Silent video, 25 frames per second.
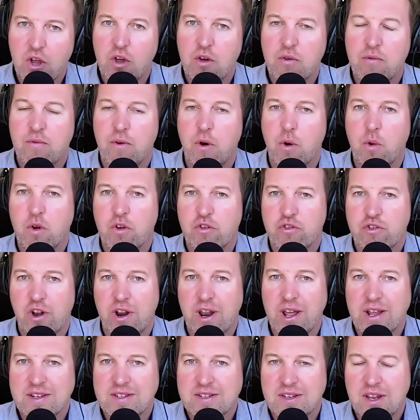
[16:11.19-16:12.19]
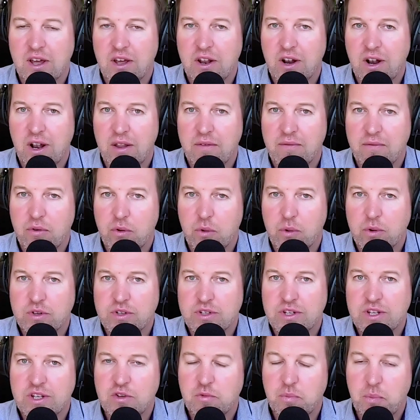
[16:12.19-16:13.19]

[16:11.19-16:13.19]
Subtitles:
focused on external influences,